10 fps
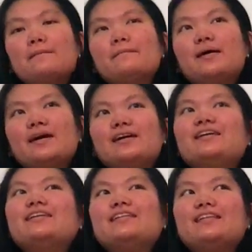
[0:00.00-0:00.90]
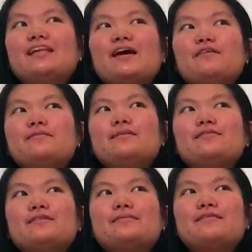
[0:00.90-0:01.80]
But that would
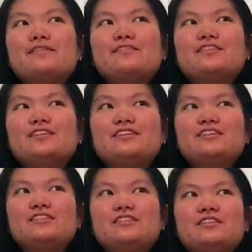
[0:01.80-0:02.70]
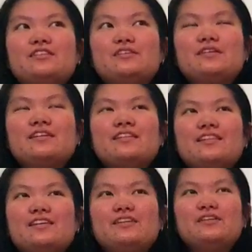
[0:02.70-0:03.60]
be one of my favorite traditions, is doing
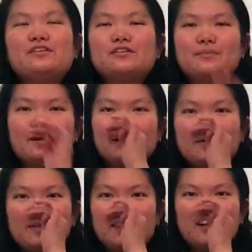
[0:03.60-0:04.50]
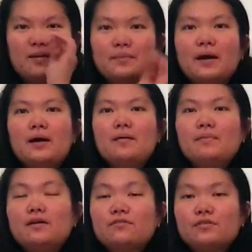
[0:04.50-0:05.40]
the New Year's party with them.
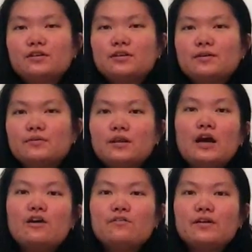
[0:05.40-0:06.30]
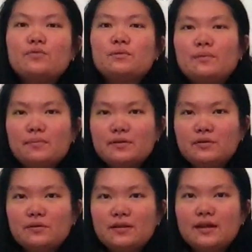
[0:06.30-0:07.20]
But unfortunately with COVID we won't be
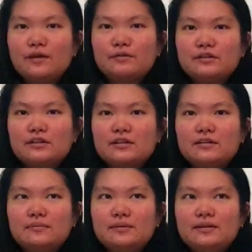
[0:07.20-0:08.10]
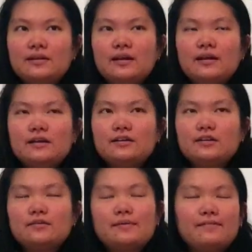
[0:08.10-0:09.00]
doing that. We're just going to be
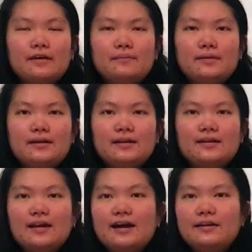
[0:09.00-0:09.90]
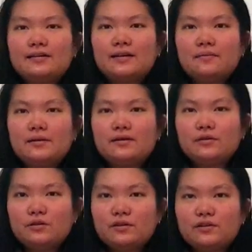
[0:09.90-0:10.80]
just my family and I celebrating
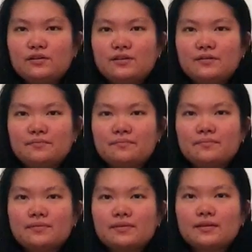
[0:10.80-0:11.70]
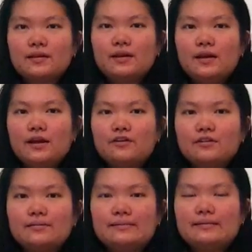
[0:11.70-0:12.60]
New Year's and
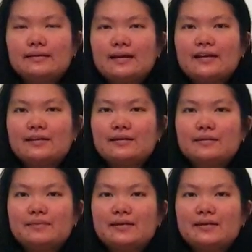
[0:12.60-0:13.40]
Christmas together